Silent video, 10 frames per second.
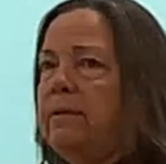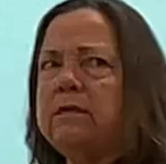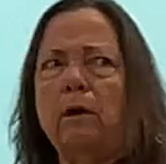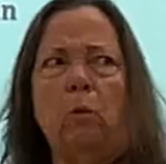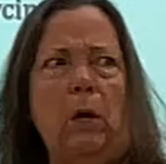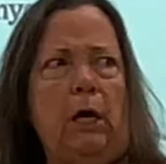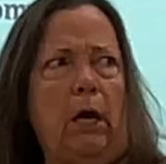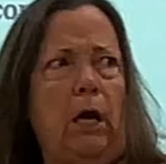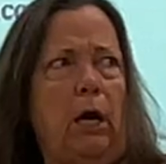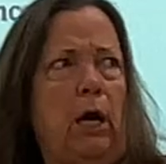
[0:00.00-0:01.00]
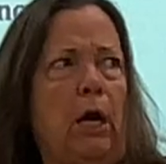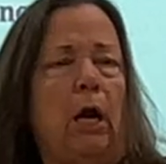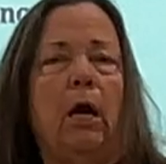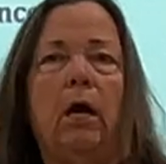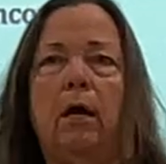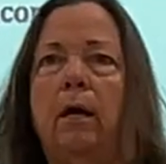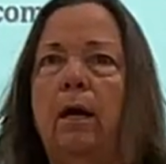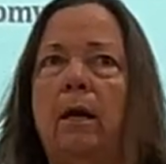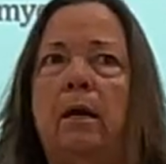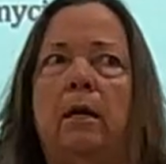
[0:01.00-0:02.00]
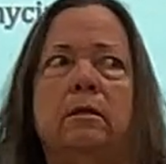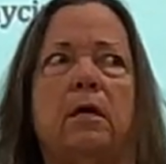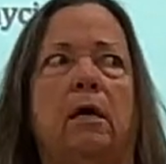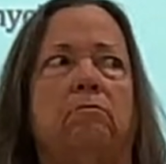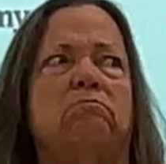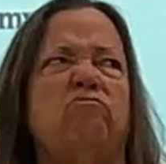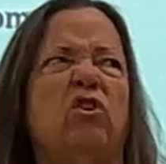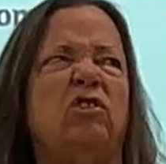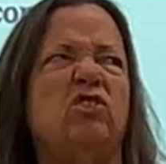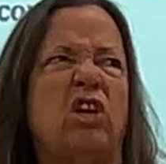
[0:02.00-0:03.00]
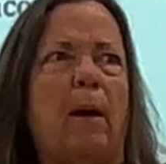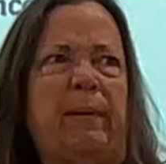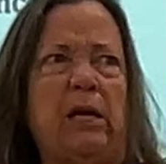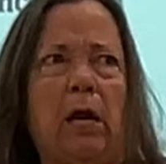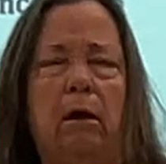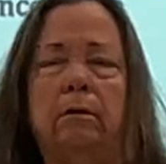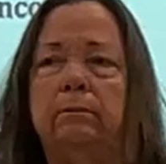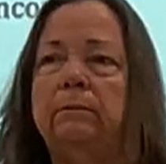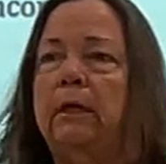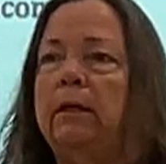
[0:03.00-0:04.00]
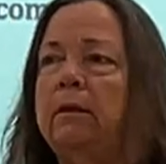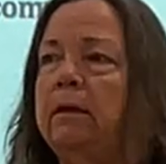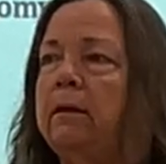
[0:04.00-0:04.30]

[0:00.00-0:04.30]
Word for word: He's like, what? And he's like, you can stop it now. Mm-hmm.